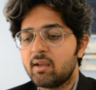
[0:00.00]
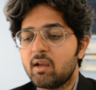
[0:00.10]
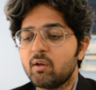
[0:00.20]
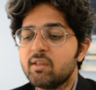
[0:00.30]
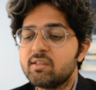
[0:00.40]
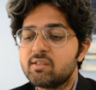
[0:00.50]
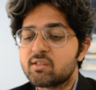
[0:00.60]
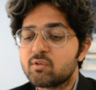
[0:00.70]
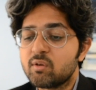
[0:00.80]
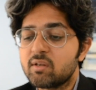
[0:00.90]
Now, this does
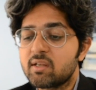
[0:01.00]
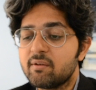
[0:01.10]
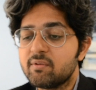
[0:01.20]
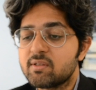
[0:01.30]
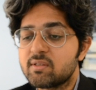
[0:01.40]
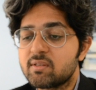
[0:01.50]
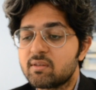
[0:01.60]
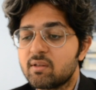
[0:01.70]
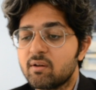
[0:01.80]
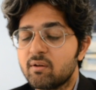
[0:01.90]
not give us
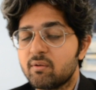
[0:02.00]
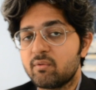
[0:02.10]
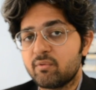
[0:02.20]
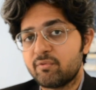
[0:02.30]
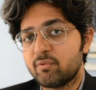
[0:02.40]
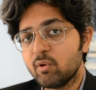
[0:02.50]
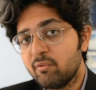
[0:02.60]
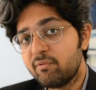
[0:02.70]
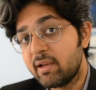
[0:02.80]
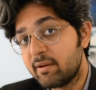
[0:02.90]
the full
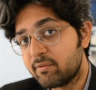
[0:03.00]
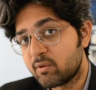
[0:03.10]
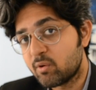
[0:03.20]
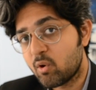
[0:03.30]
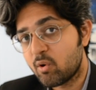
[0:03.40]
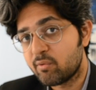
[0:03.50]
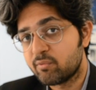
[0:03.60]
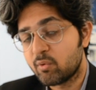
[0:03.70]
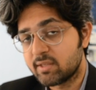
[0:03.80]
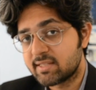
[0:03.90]
flavor of
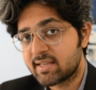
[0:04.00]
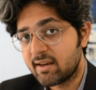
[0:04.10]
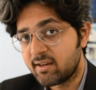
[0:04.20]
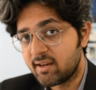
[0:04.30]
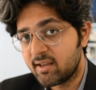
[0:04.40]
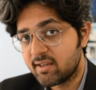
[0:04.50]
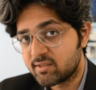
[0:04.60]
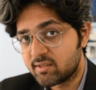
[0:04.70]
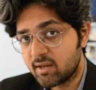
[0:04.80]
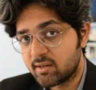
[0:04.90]
what this candidate has
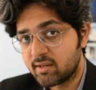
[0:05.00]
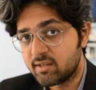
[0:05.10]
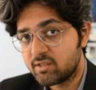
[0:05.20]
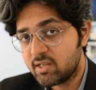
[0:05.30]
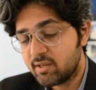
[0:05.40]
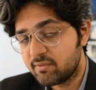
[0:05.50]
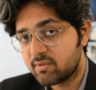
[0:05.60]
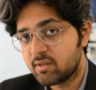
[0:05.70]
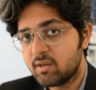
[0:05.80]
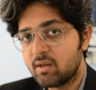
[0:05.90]
done and
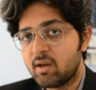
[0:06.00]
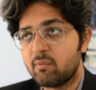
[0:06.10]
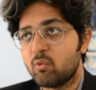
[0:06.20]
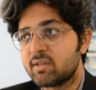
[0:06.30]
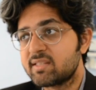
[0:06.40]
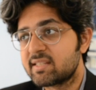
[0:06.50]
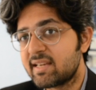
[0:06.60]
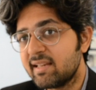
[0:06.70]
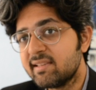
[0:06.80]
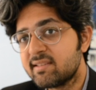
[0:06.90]
achieved and what
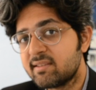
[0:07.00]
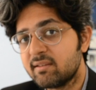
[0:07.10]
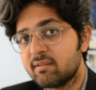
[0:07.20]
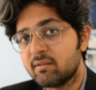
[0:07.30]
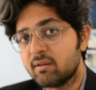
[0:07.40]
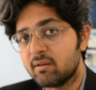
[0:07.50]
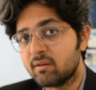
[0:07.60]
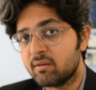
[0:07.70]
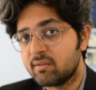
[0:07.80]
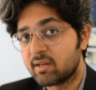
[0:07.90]
skills
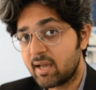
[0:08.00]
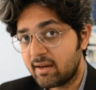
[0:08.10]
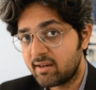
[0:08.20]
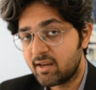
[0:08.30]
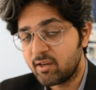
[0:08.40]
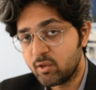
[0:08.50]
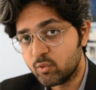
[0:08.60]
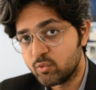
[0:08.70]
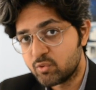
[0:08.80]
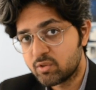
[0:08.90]
the candidate
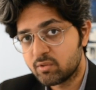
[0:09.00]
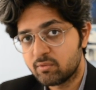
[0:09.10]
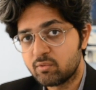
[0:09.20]
used